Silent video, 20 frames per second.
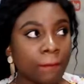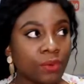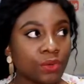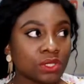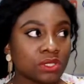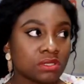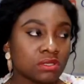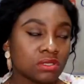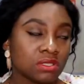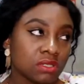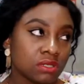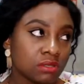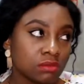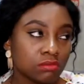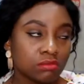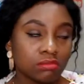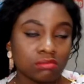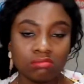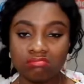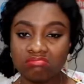but
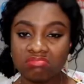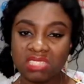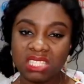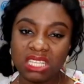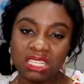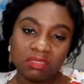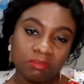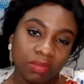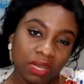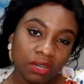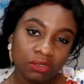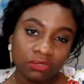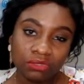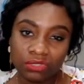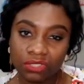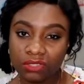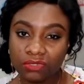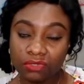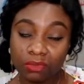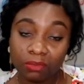setting
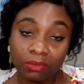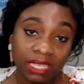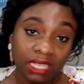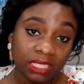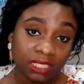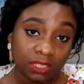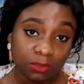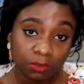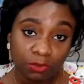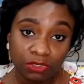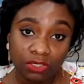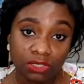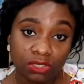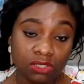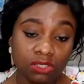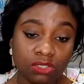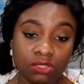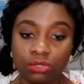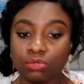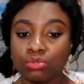boundaries, from my
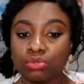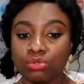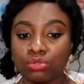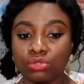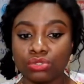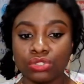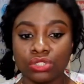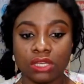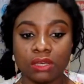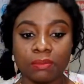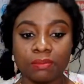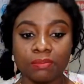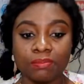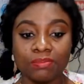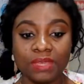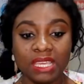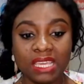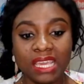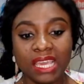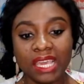experience, could
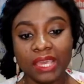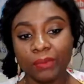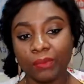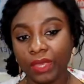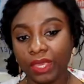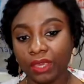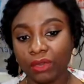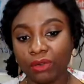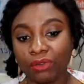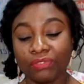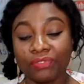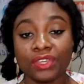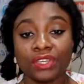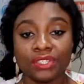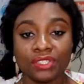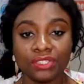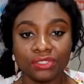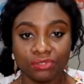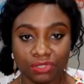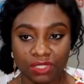be a way of
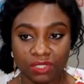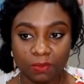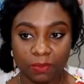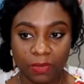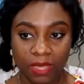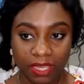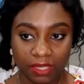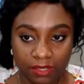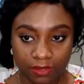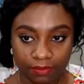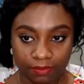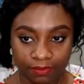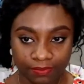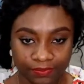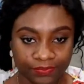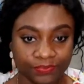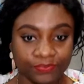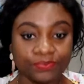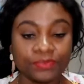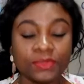earning respect.
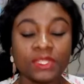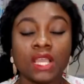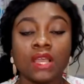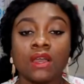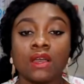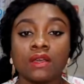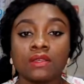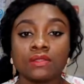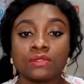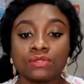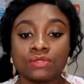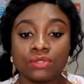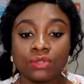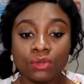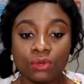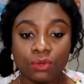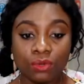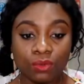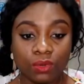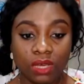
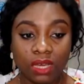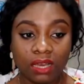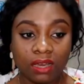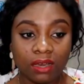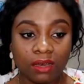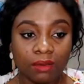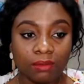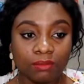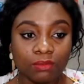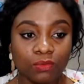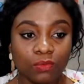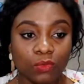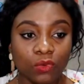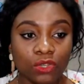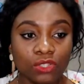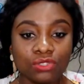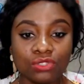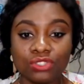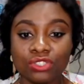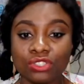So
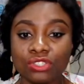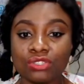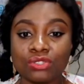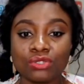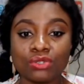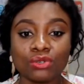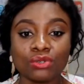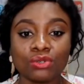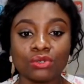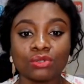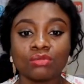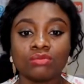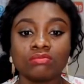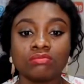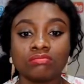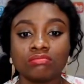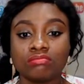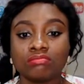once you just go